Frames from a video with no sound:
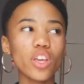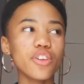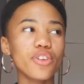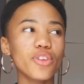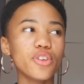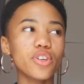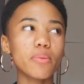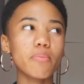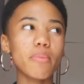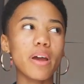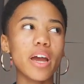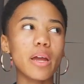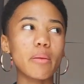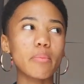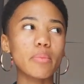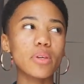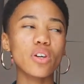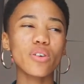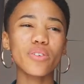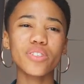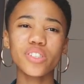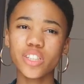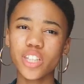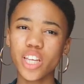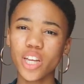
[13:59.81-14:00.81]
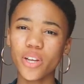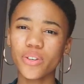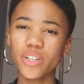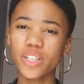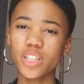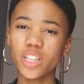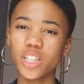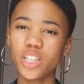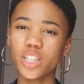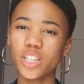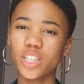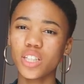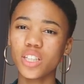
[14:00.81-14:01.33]
you remind me of Sarah
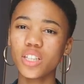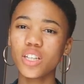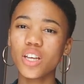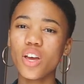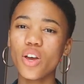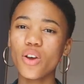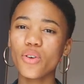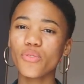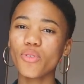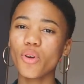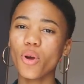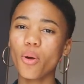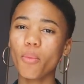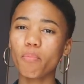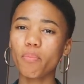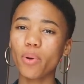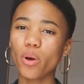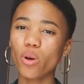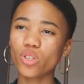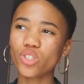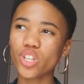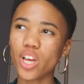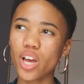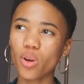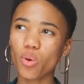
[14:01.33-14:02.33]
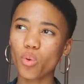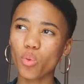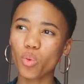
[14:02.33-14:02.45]
Lynn from BoJack